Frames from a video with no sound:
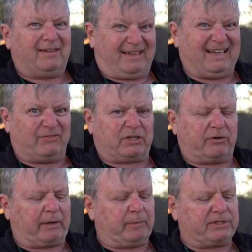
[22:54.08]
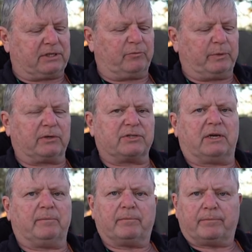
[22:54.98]
have to correct myself because
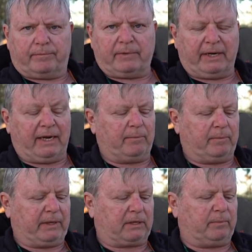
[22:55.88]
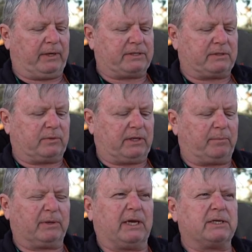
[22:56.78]
I am a bit complacent with
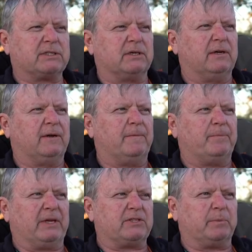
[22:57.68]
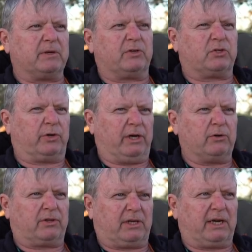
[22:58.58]
that. But that's a bit of a
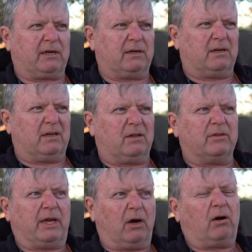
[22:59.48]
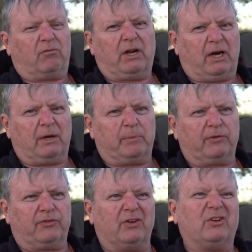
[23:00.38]
Toyota thing. They are
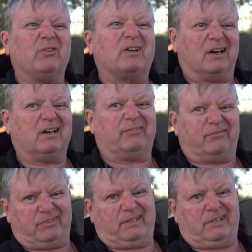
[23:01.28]
reliable, so you kind of